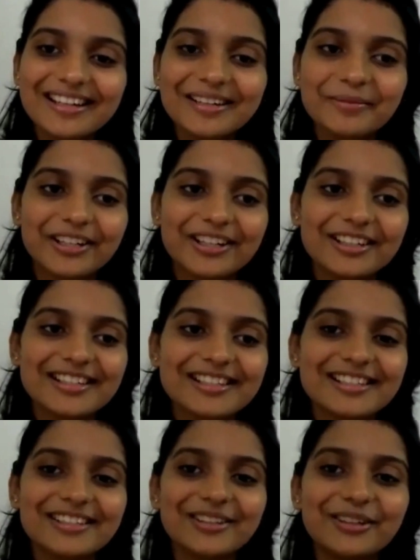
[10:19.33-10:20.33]
Because,
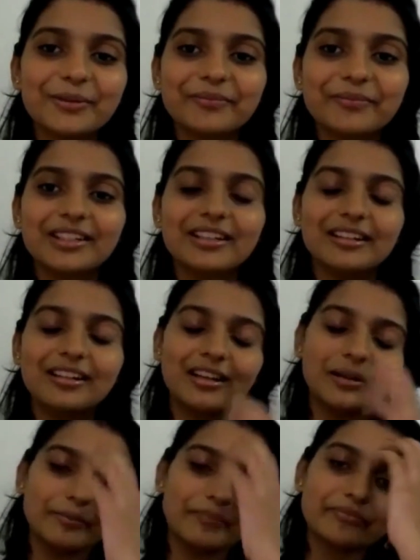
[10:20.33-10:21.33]

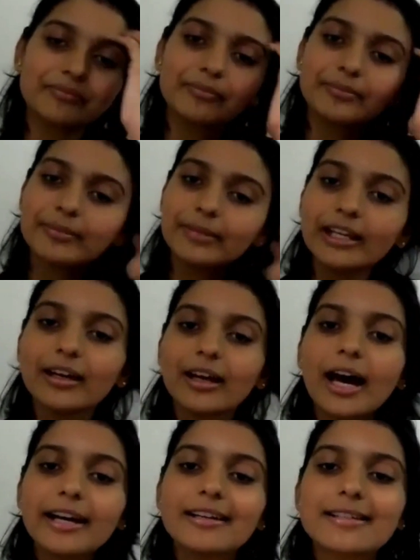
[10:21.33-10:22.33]

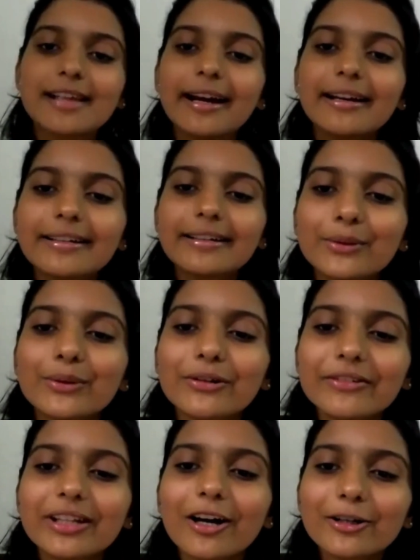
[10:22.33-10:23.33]
I decided to go
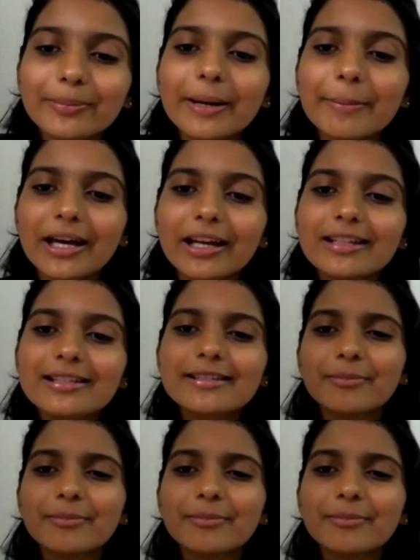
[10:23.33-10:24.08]
without my parents.